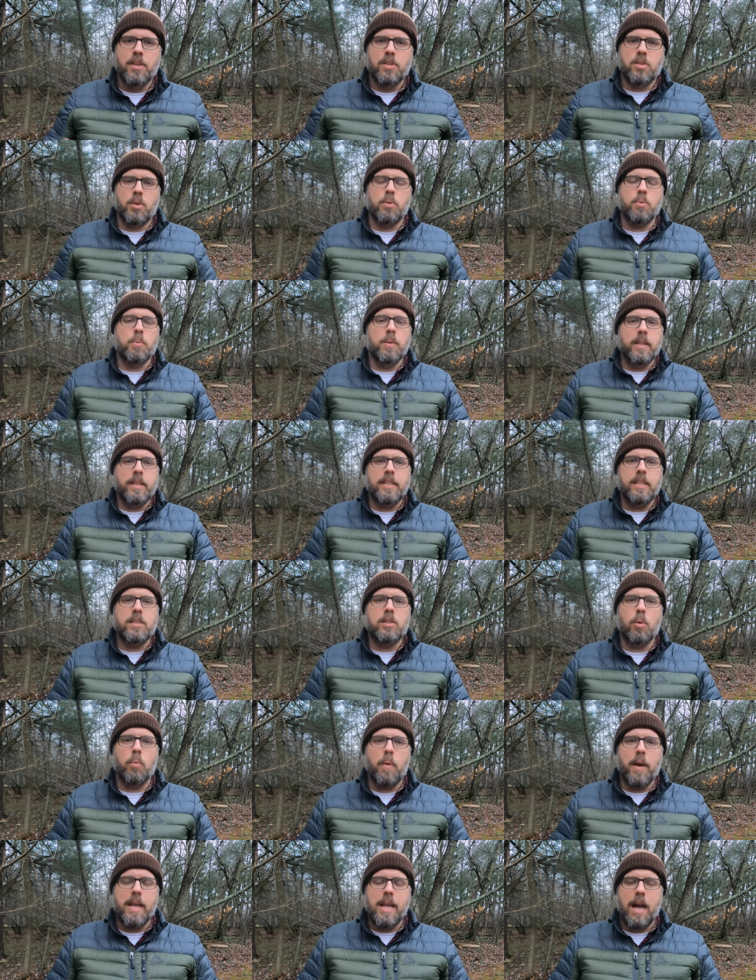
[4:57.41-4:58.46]
So you really need
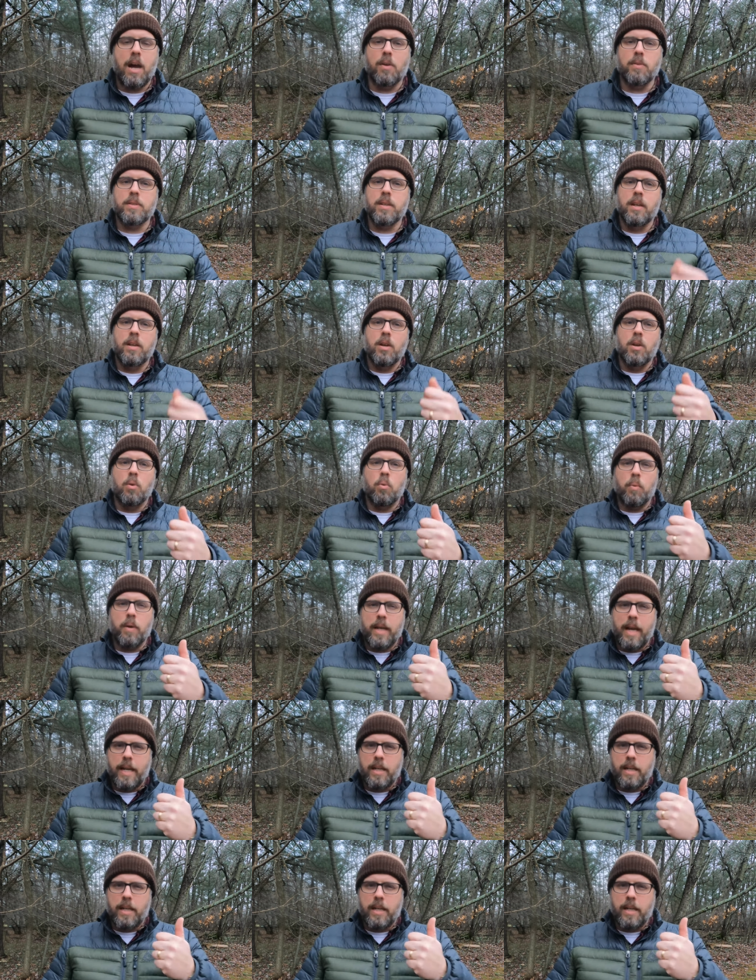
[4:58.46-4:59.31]
to weigh out, what